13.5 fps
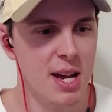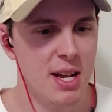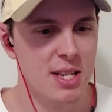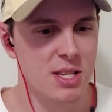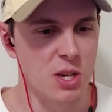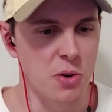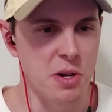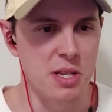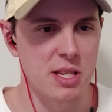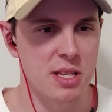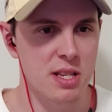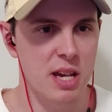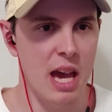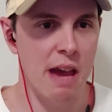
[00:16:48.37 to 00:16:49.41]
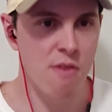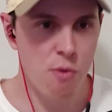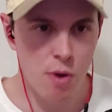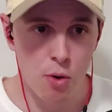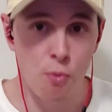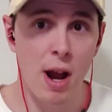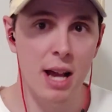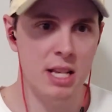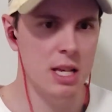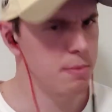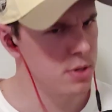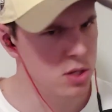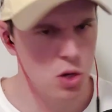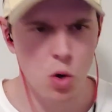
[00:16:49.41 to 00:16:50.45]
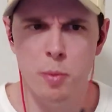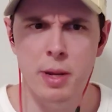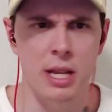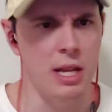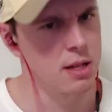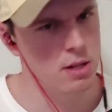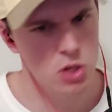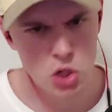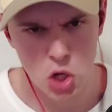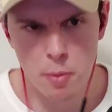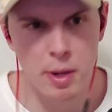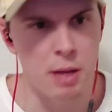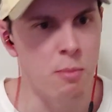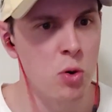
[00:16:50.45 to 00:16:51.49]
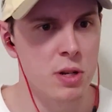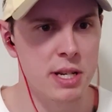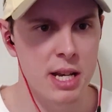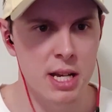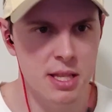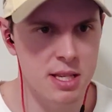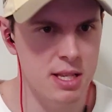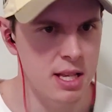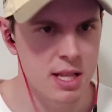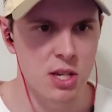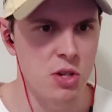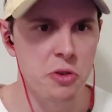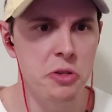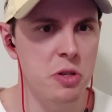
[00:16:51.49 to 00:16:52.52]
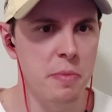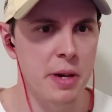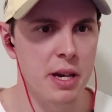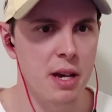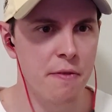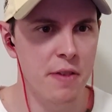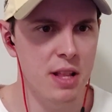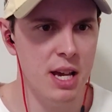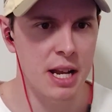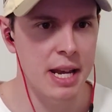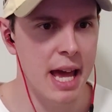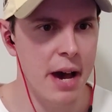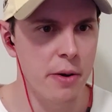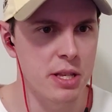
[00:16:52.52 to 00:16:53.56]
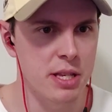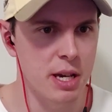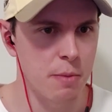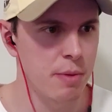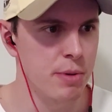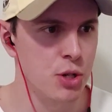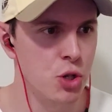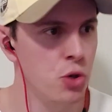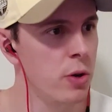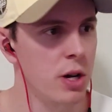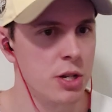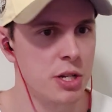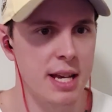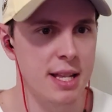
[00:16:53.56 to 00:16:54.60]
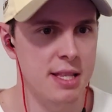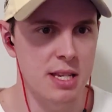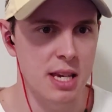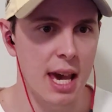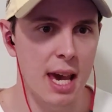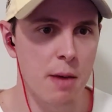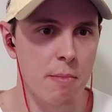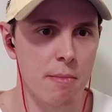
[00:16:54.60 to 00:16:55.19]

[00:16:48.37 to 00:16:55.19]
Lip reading: So it's everyone racks up so many more deaths than it used to be. I feel like now it's like probably 200 deaths a game.